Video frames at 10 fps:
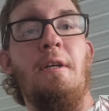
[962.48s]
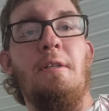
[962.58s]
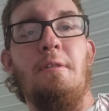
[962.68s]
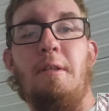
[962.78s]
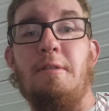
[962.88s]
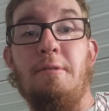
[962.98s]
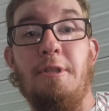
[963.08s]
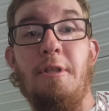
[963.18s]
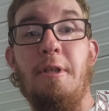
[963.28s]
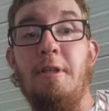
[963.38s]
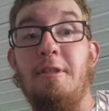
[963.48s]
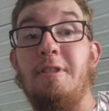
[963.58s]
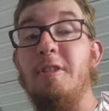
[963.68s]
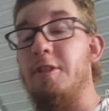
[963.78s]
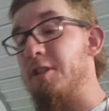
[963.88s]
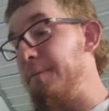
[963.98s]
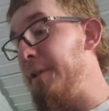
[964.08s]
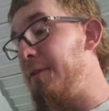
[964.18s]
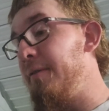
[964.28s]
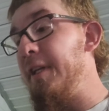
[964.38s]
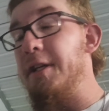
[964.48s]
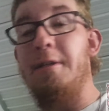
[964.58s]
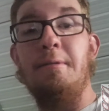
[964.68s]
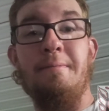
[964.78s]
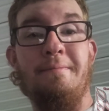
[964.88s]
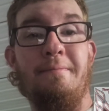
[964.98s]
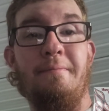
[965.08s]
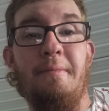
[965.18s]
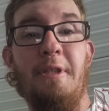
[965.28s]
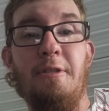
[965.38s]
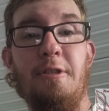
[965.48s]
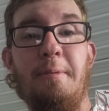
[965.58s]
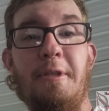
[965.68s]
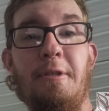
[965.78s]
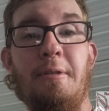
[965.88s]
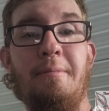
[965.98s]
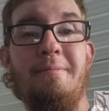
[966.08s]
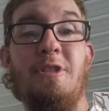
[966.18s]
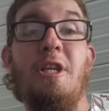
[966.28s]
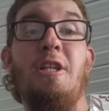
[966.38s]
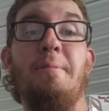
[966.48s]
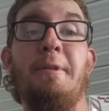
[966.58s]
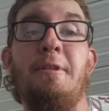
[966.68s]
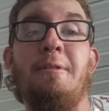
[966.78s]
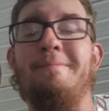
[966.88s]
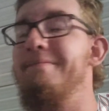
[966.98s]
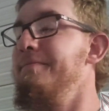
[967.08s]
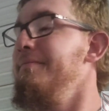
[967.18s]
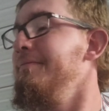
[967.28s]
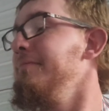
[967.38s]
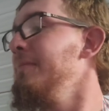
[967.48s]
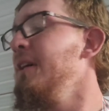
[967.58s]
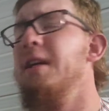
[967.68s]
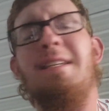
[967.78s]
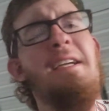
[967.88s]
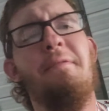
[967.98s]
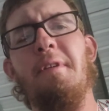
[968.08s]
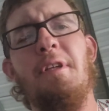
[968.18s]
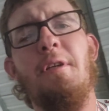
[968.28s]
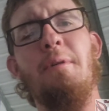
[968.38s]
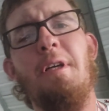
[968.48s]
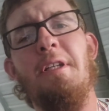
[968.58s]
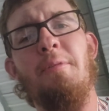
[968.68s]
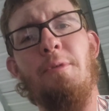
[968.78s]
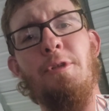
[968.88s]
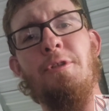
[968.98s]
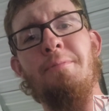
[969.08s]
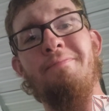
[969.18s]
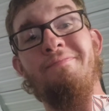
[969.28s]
So I was going to show y'all, since this is a speaker video, here's the speaker, stock speaker. Can't figure out why it didn't work.